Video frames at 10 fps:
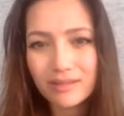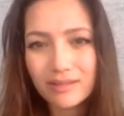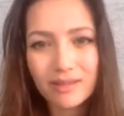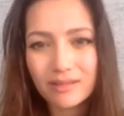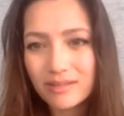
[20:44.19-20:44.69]

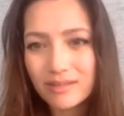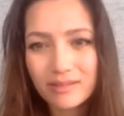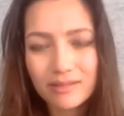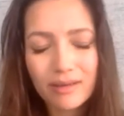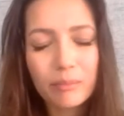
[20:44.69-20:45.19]
It's
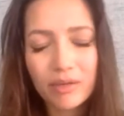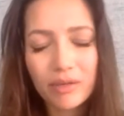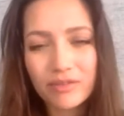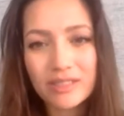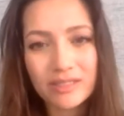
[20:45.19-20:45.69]
a bit
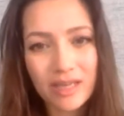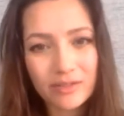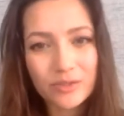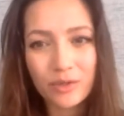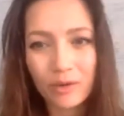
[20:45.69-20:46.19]
of a
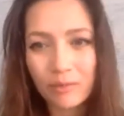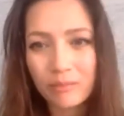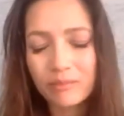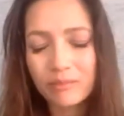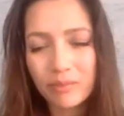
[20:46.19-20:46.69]
disaster
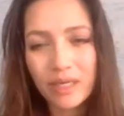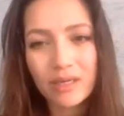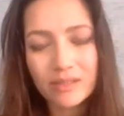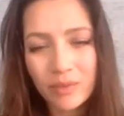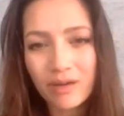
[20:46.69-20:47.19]

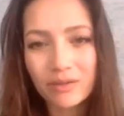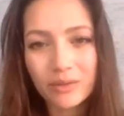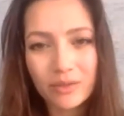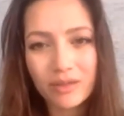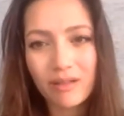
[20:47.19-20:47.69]
because we all
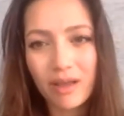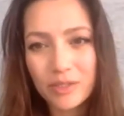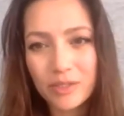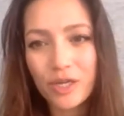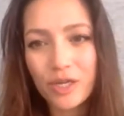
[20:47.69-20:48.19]
know the
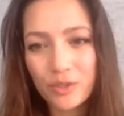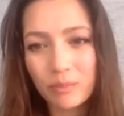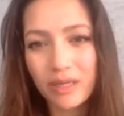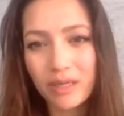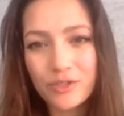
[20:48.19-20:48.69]
climate change
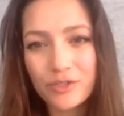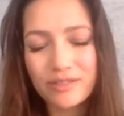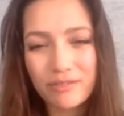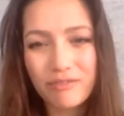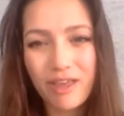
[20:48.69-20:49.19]

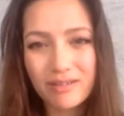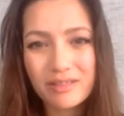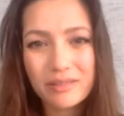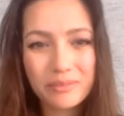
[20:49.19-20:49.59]
implications of that.